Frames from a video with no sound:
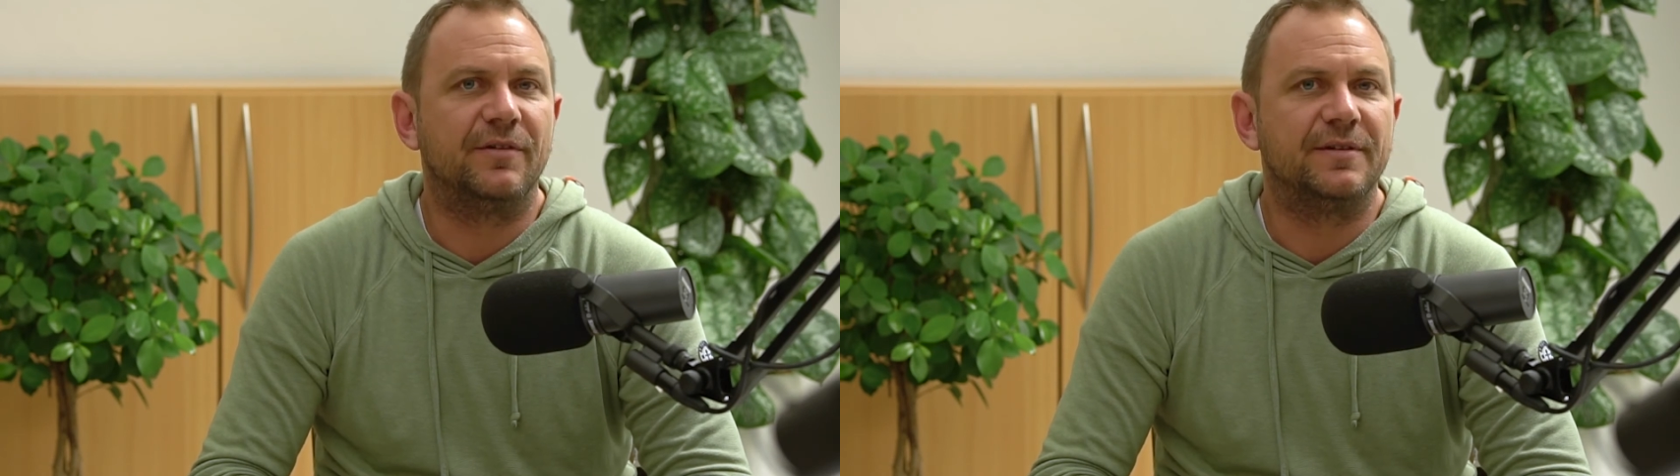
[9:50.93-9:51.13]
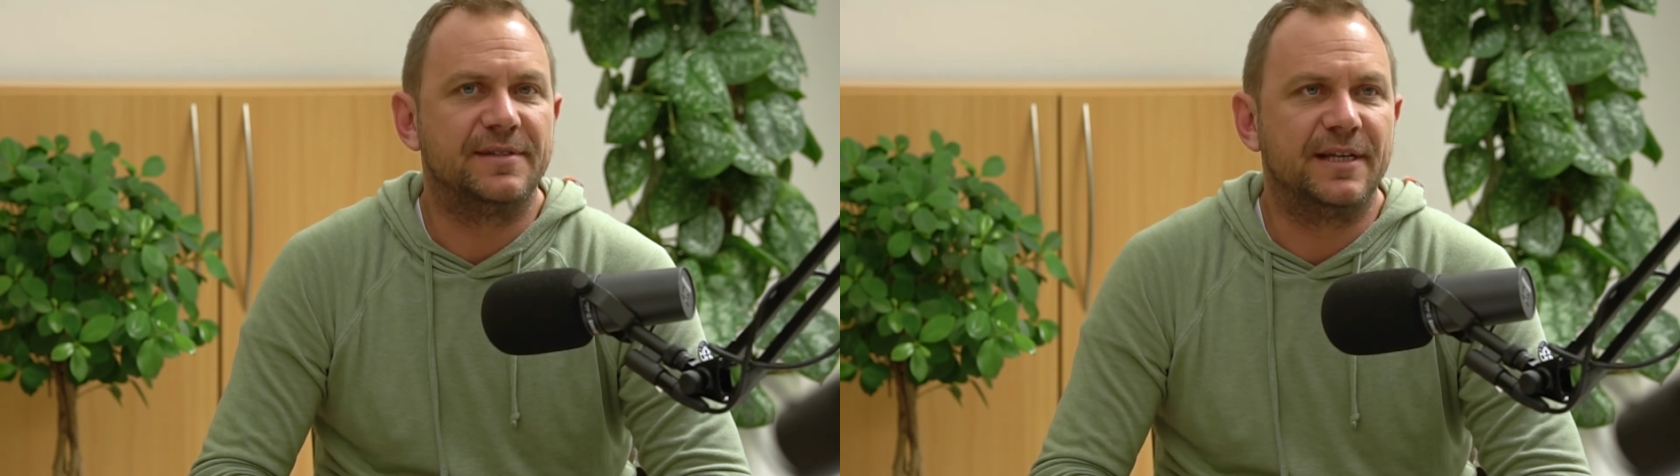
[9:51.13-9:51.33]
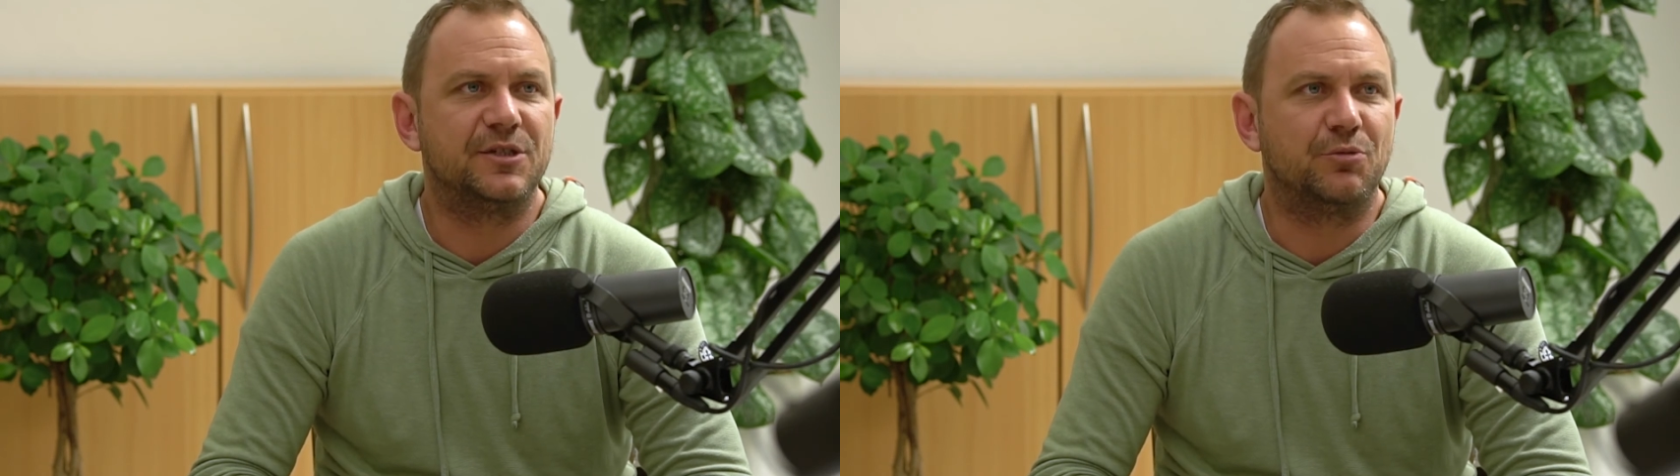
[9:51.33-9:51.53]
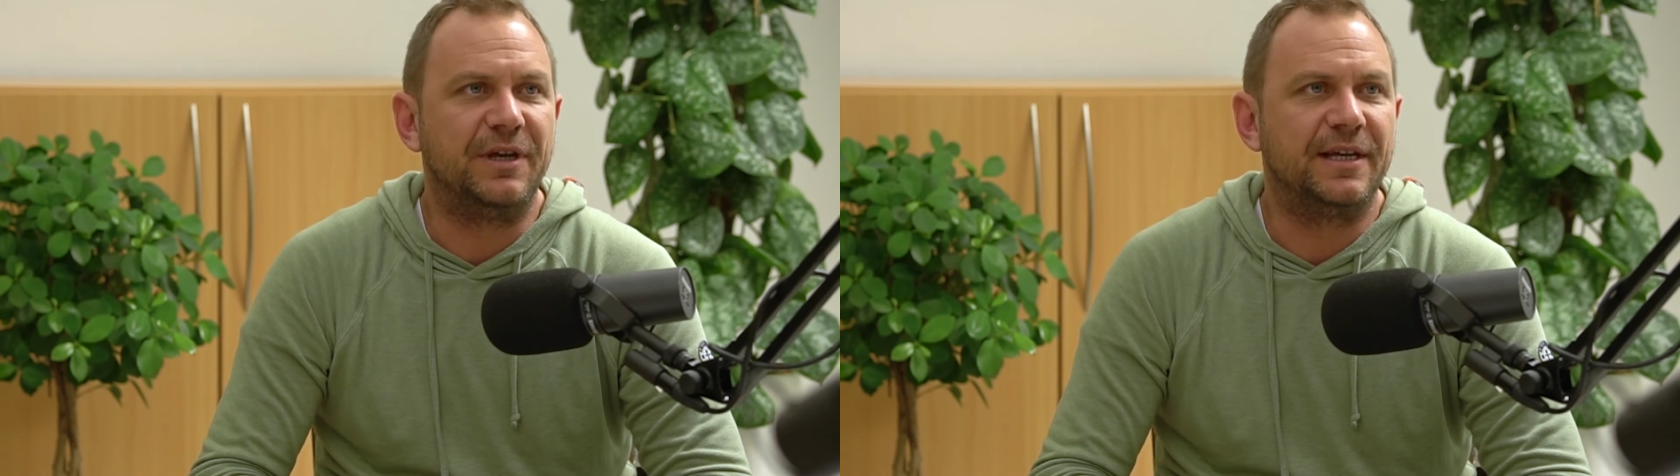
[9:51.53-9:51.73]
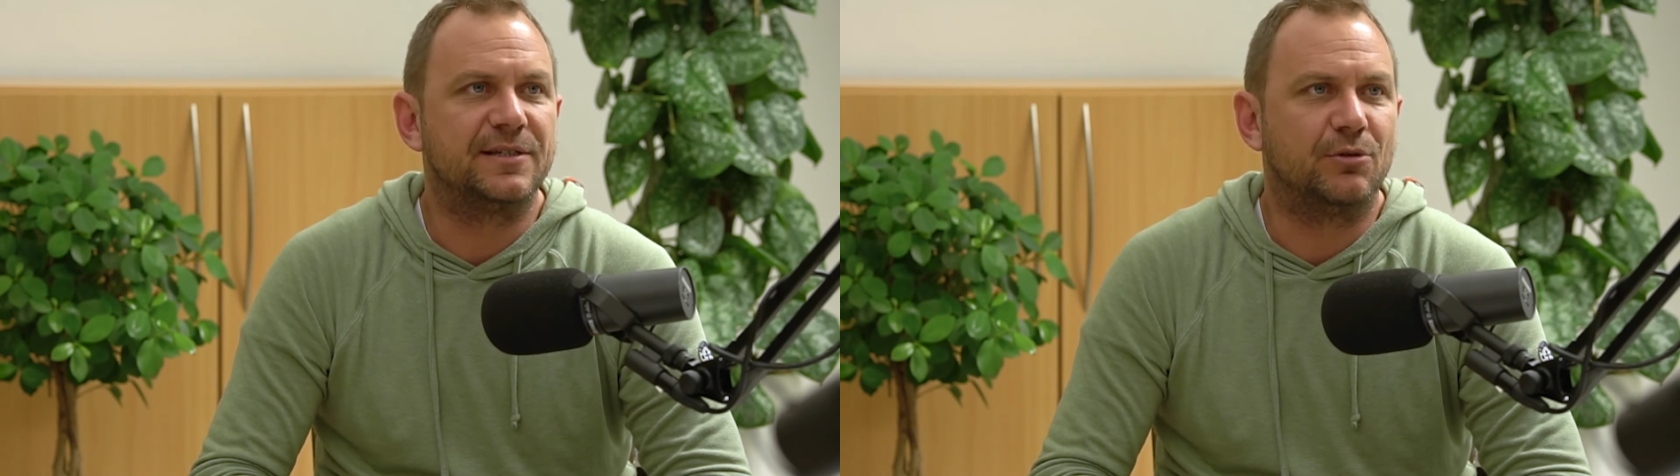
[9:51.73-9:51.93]
6
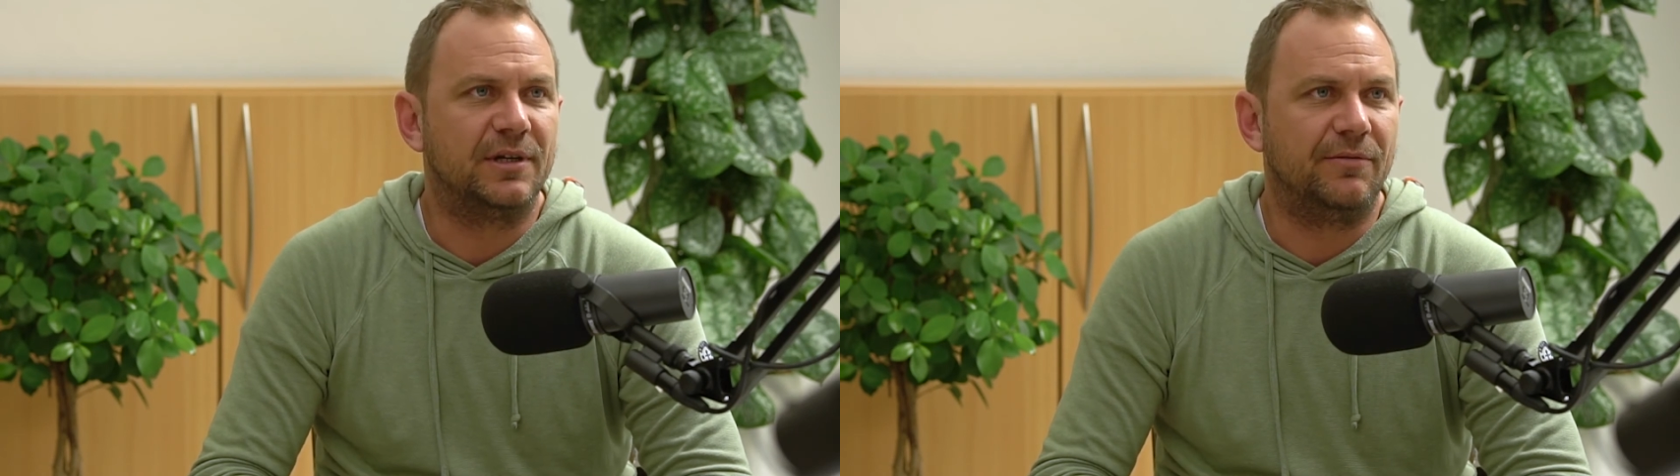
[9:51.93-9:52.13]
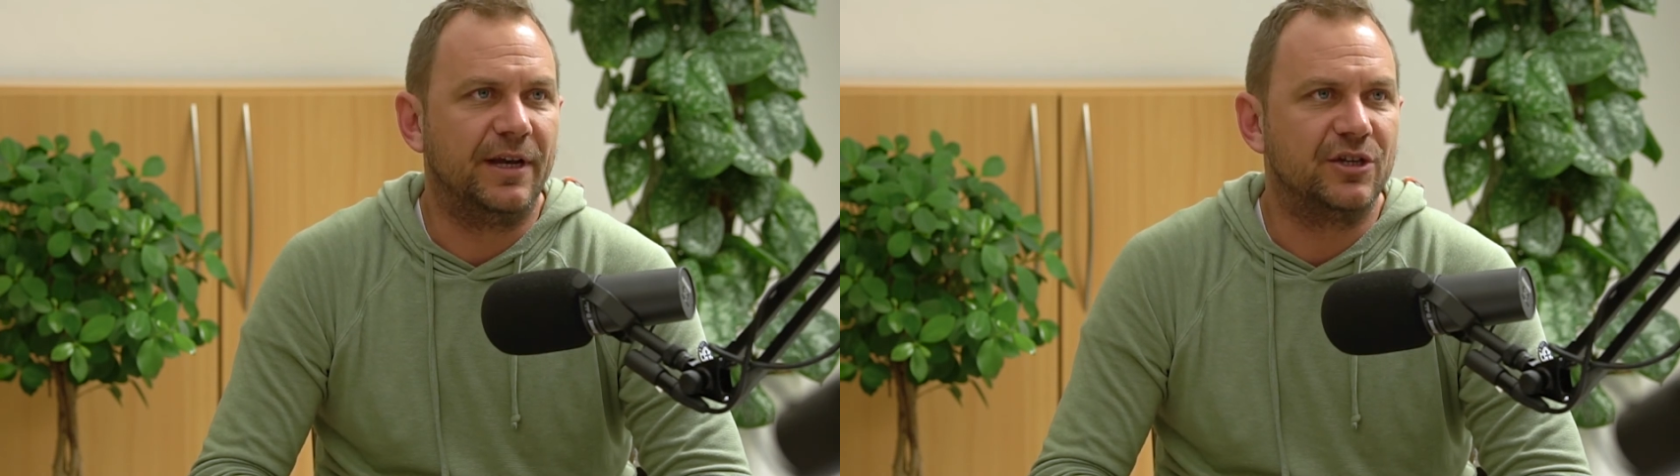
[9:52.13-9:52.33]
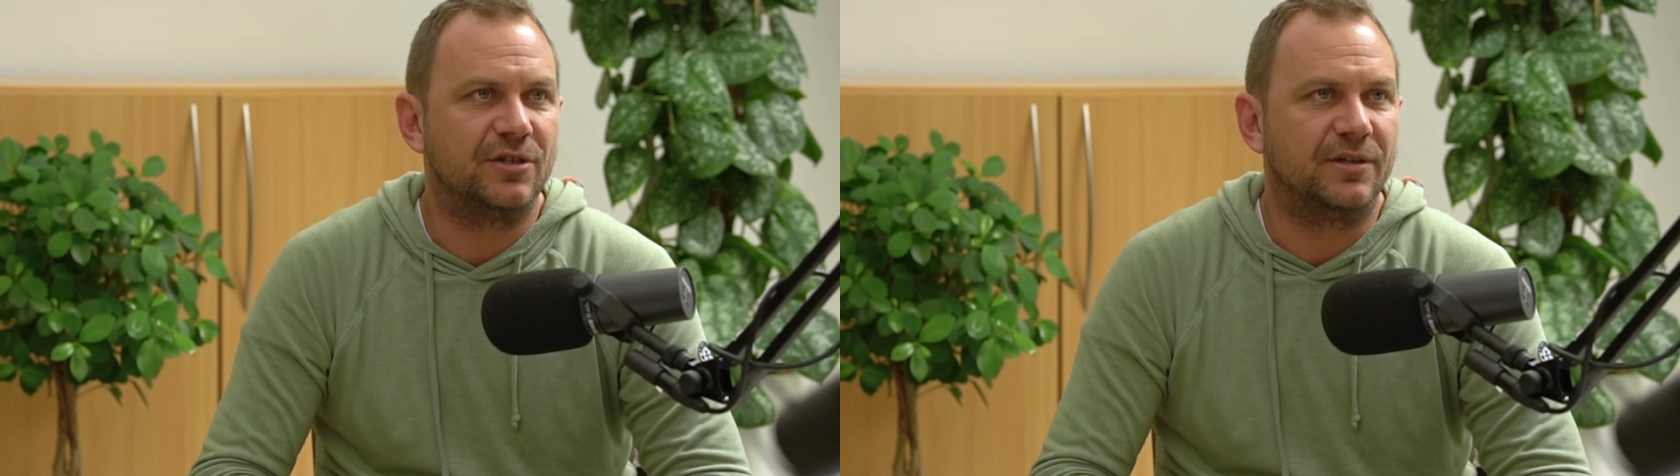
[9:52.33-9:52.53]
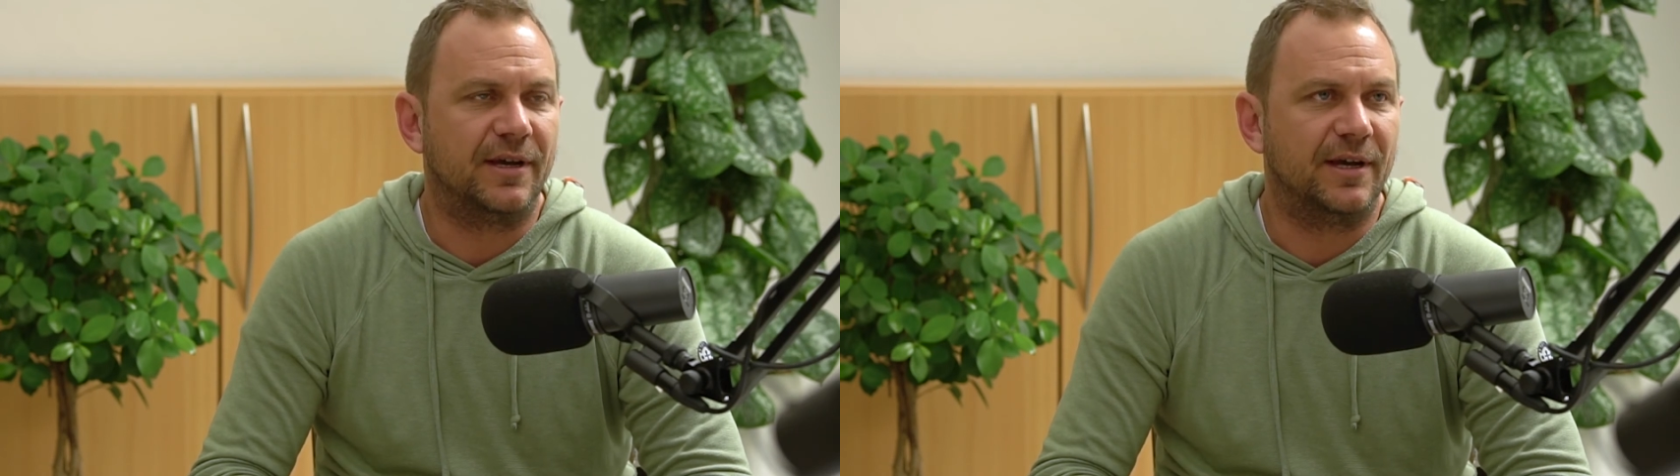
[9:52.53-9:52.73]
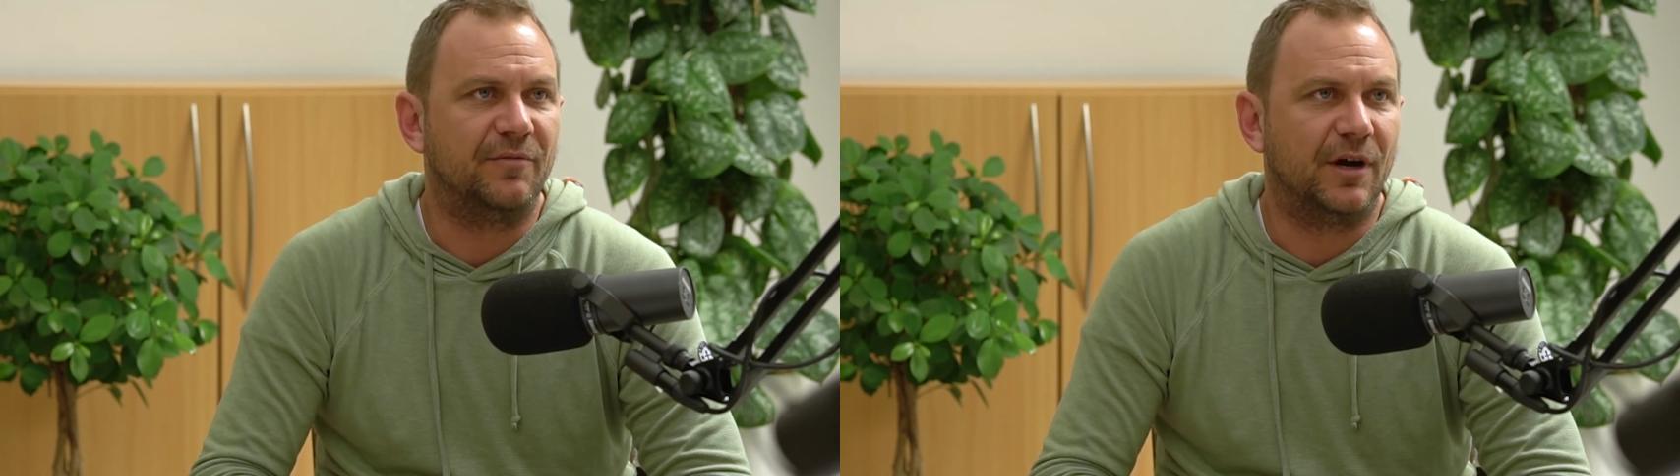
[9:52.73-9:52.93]
weeks cultivation
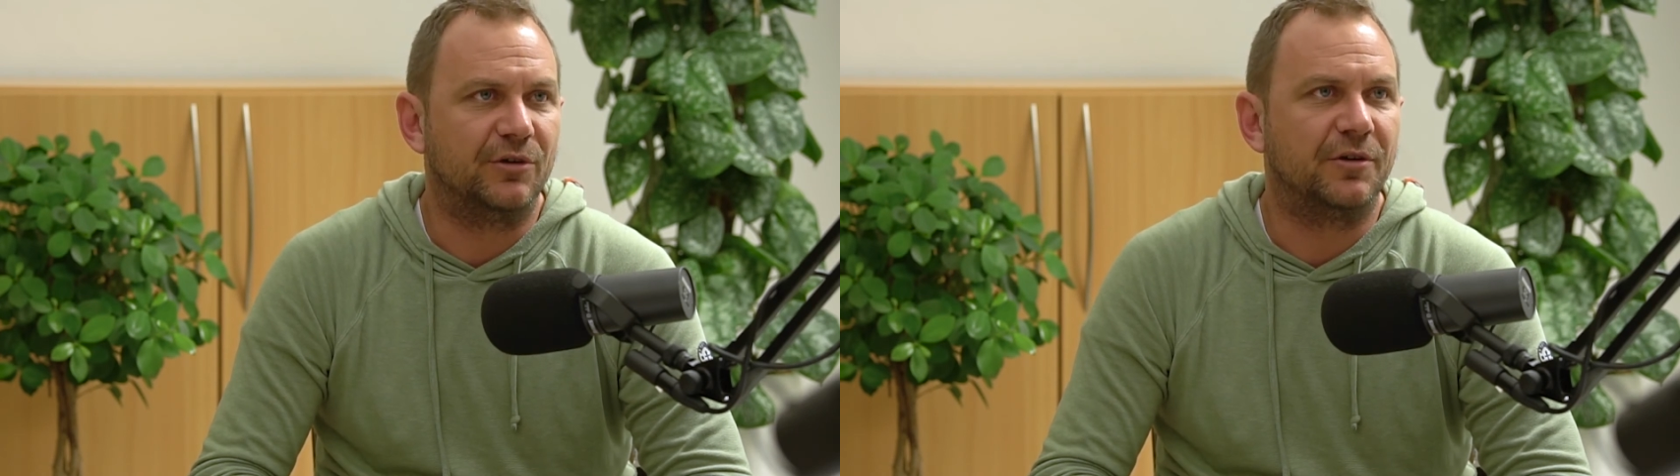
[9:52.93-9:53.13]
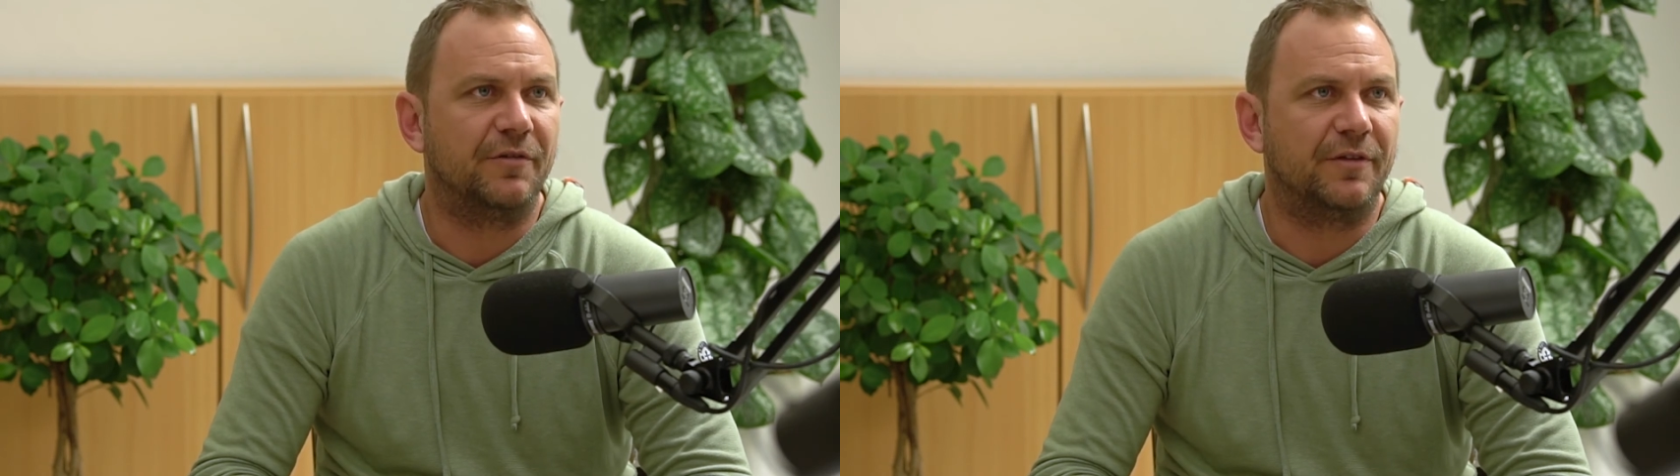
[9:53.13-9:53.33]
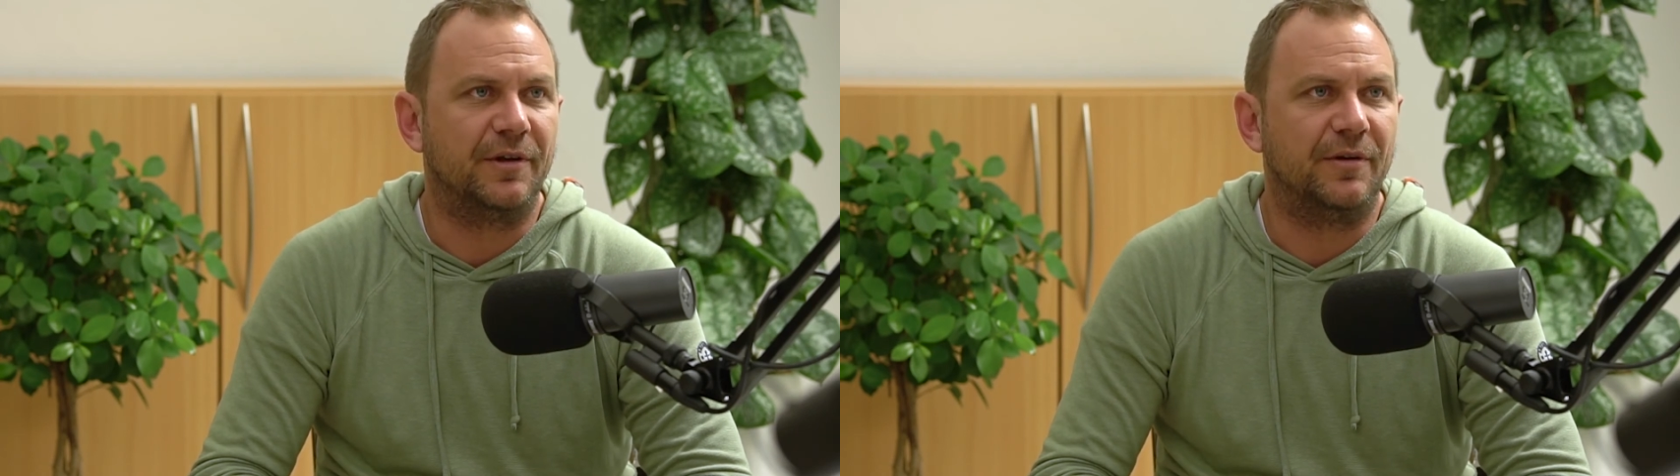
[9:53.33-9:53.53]
time out of